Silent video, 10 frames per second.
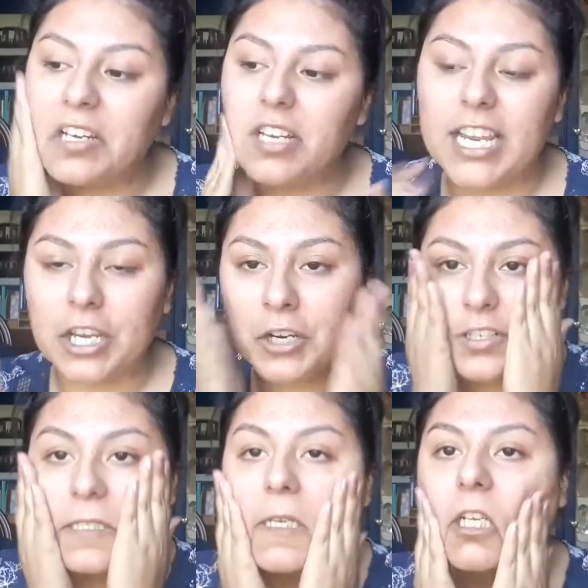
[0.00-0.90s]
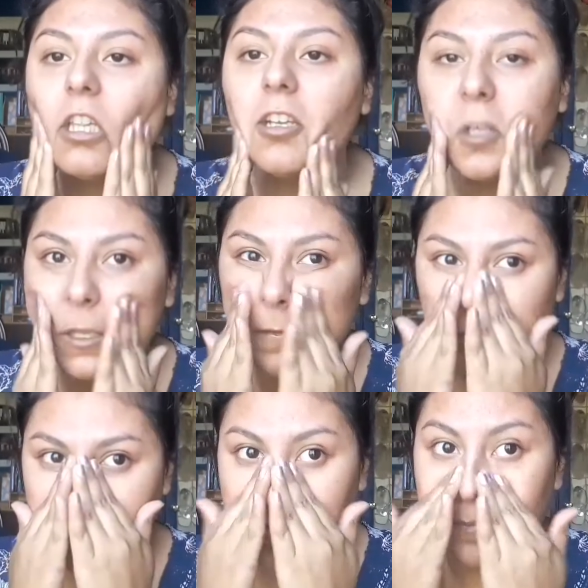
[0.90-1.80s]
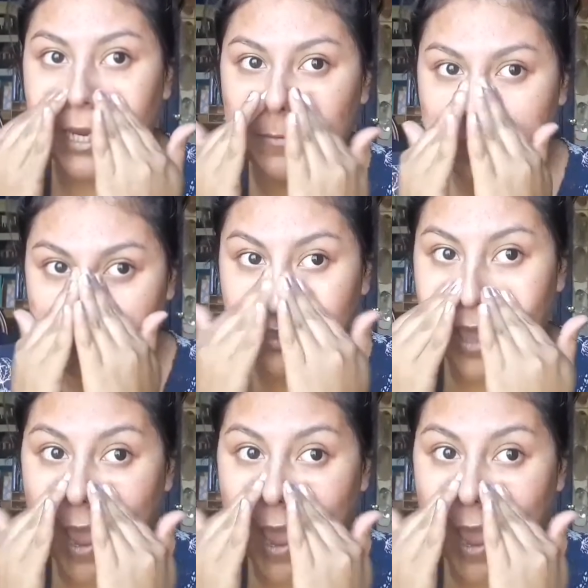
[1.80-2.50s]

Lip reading: Your skin literally feels like a baby's